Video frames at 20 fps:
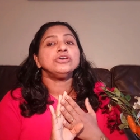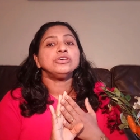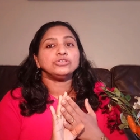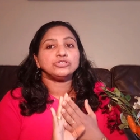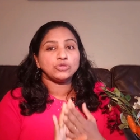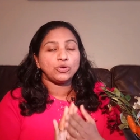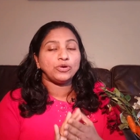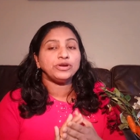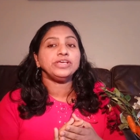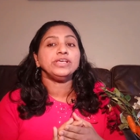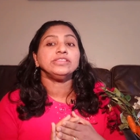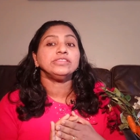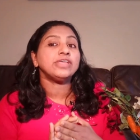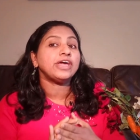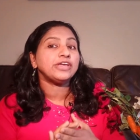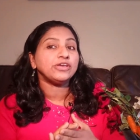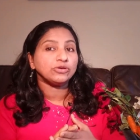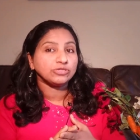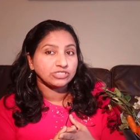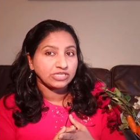sodium
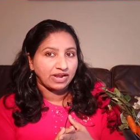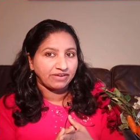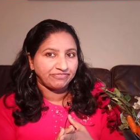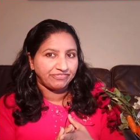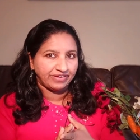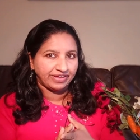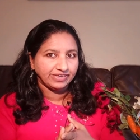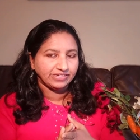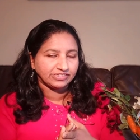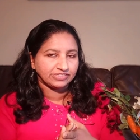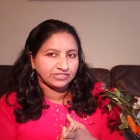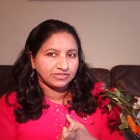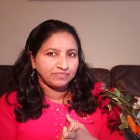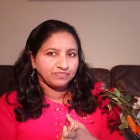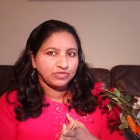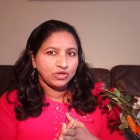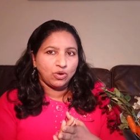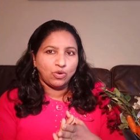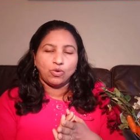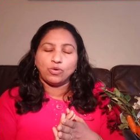thiosulfate
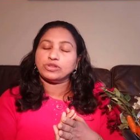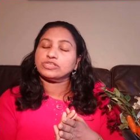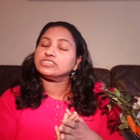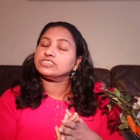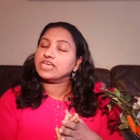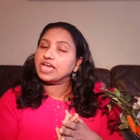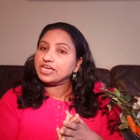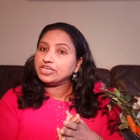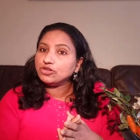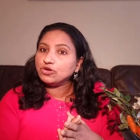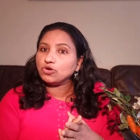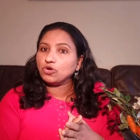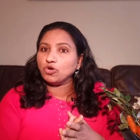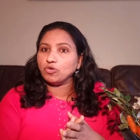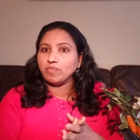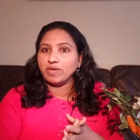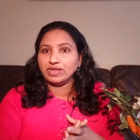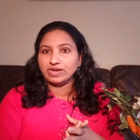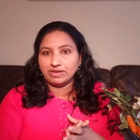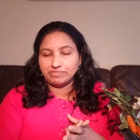or
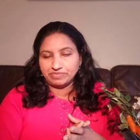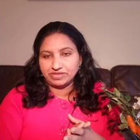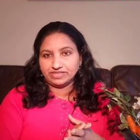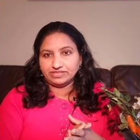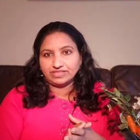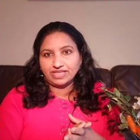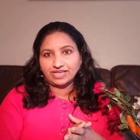cyanocobalamin.